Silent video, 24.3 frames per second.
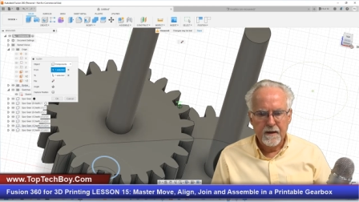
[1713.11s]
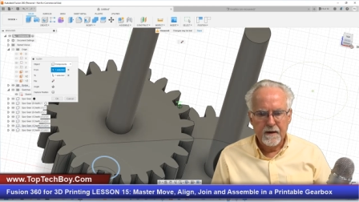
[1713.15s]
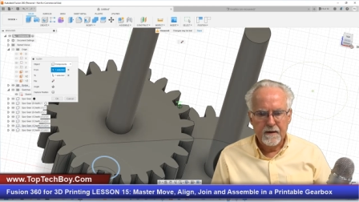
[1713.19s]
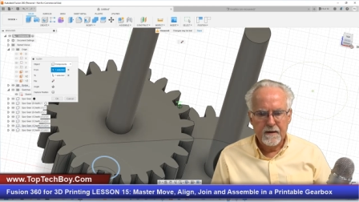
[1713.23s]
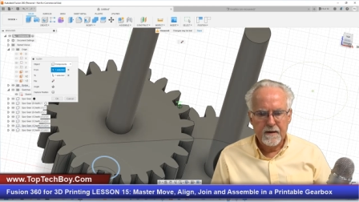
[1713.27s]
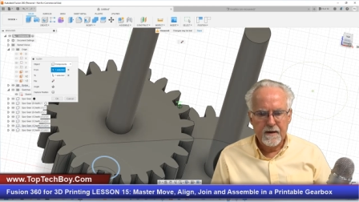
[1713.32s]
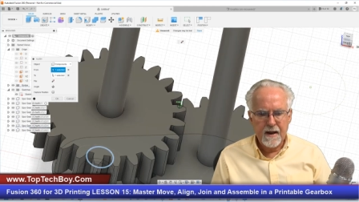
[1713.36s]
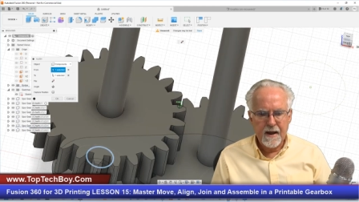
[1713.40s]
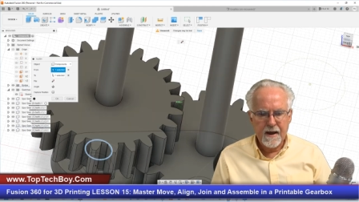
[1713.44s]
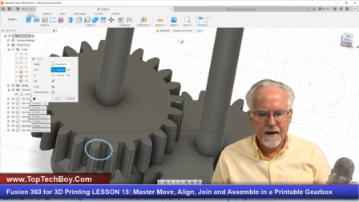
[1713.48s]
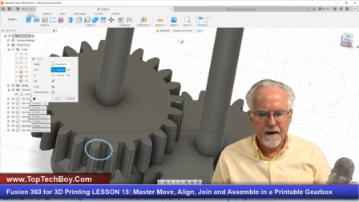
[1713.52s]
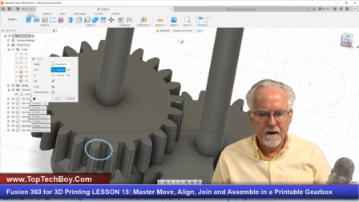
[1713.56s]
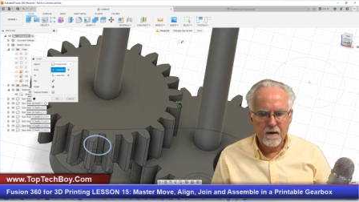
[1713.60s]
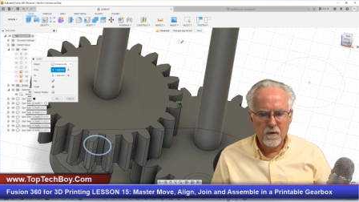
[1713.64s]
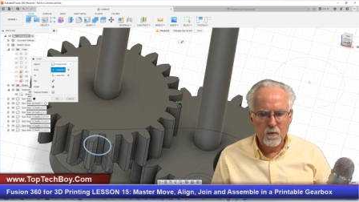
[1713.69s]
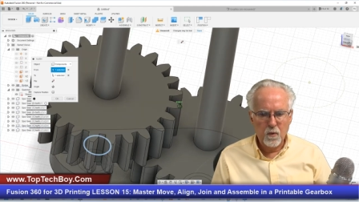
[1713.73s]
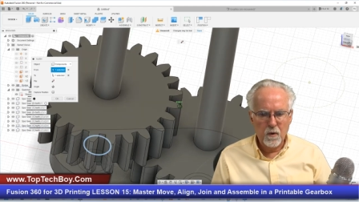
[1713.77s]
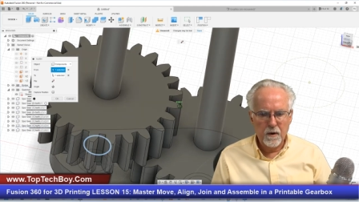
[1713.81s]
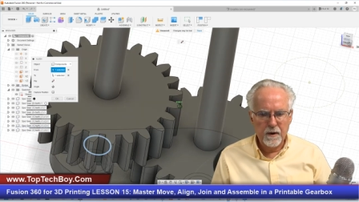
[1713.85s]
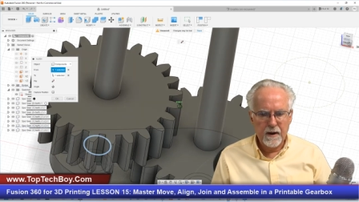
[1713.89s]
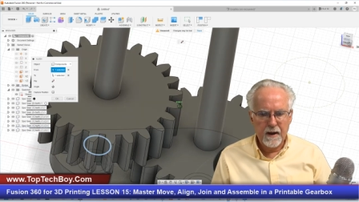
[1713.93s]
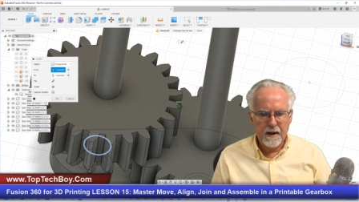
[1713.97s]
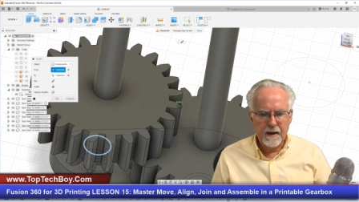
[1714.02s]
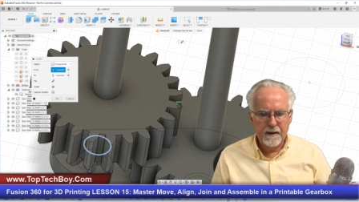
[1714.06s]
Now
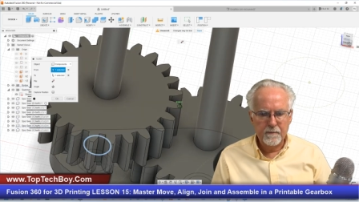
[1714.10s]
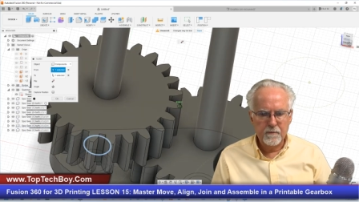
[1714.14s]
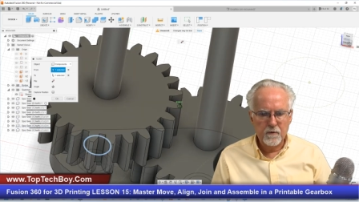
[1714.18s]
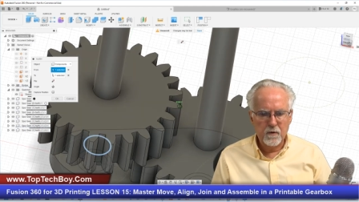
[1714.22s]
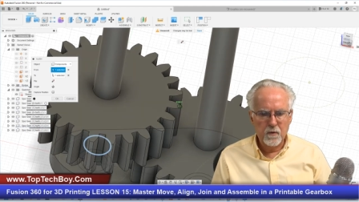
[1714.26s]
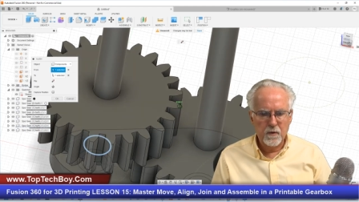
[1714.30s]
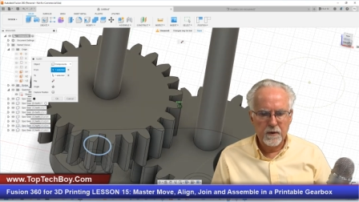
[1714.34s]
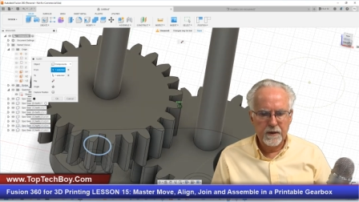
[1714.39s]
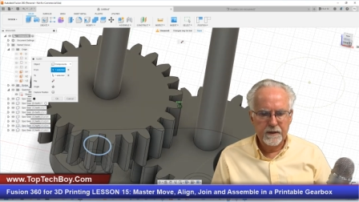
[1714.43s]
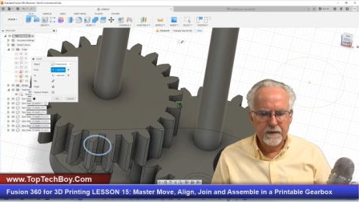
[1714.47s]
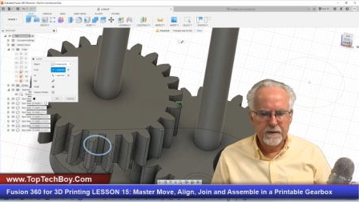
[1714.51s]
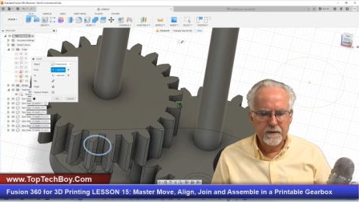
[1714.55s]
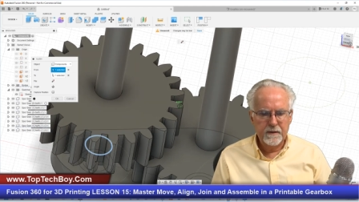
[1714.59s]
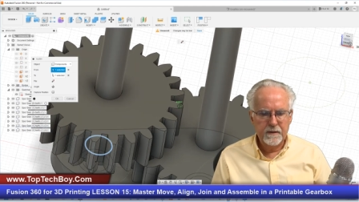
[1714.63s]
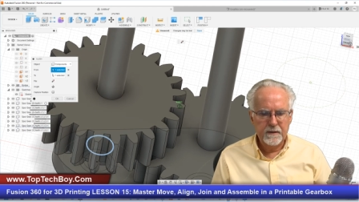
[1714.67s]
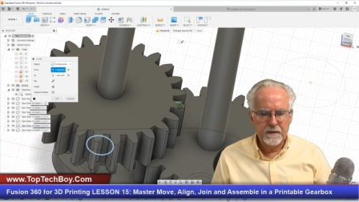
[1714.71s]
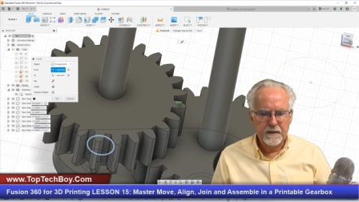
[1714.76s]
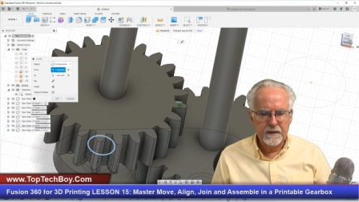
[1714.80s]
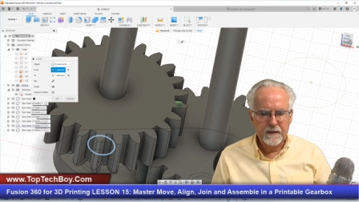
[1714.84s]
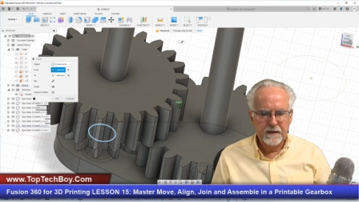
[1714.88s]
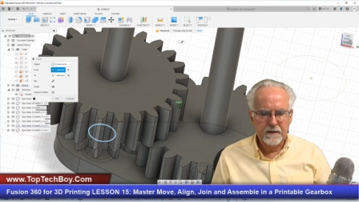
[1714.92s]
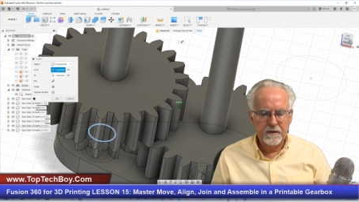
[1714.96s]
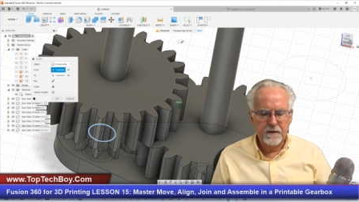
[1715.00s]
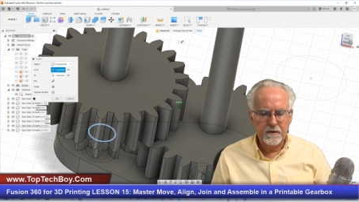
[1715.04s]
what I'm going to
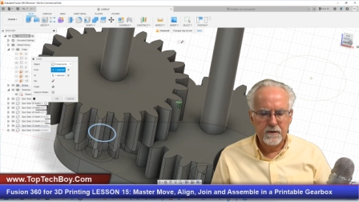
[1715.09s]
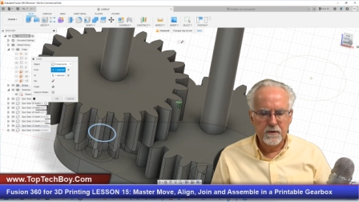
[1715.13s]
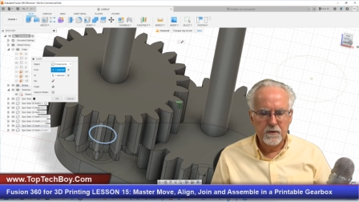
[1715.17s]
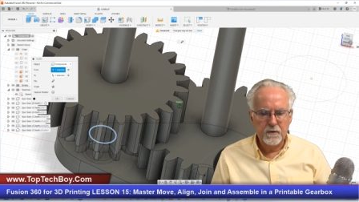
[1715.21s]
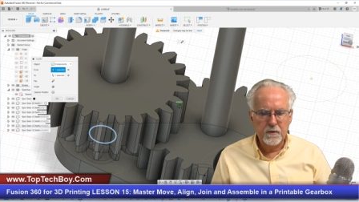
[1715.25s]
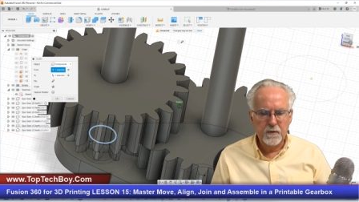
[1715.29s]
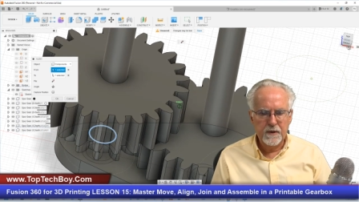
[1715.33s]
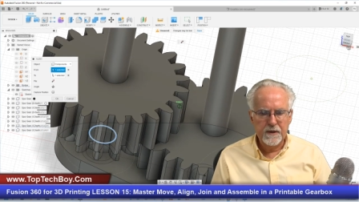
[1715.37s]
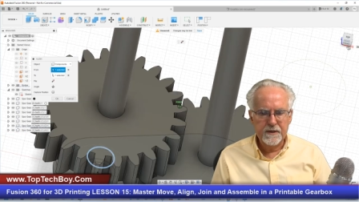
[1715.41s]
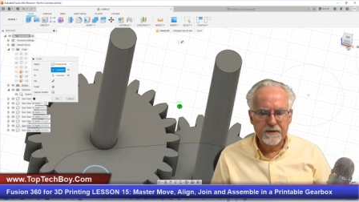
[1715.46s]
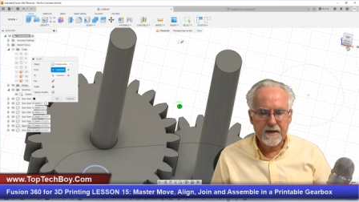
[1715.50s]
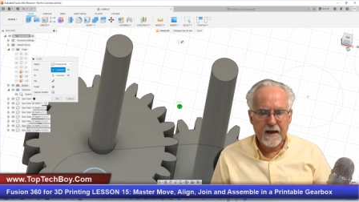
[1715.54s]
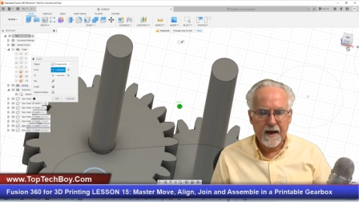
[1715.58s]
need to do is,